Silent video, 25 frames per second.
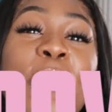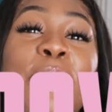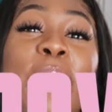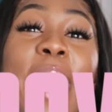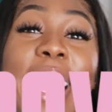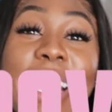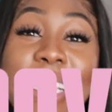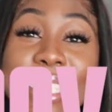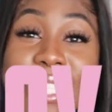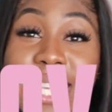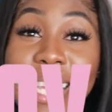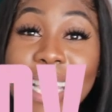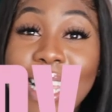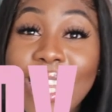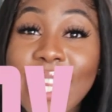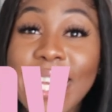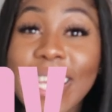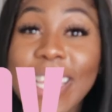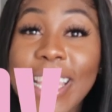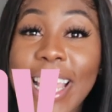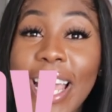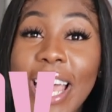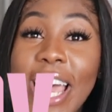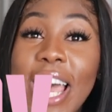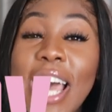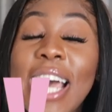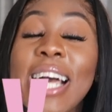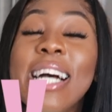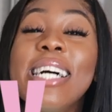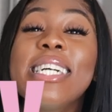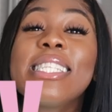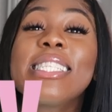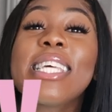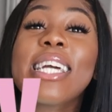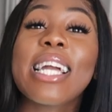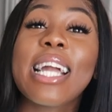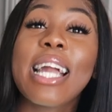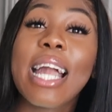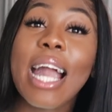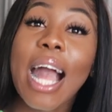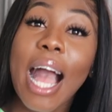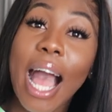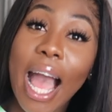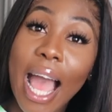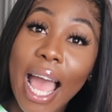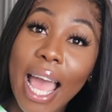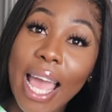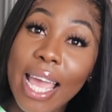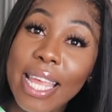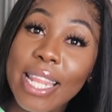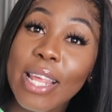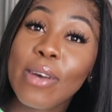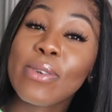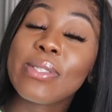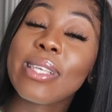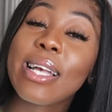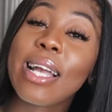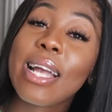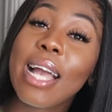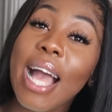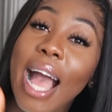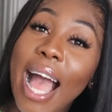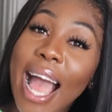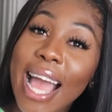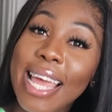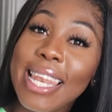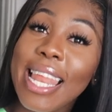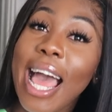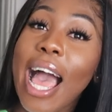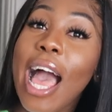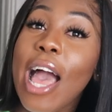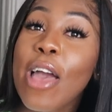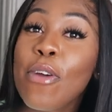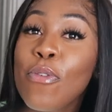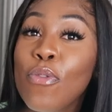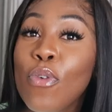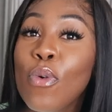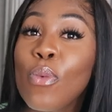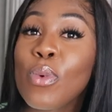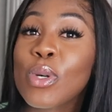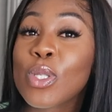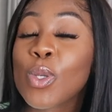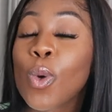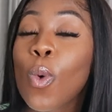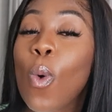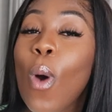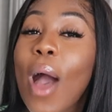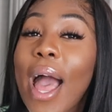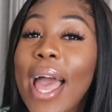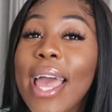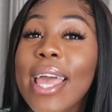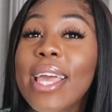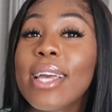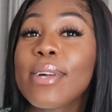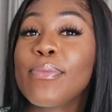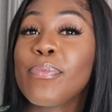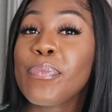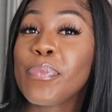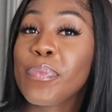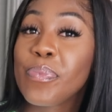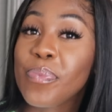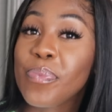Basically, yeah, there was a guy that I thought was quite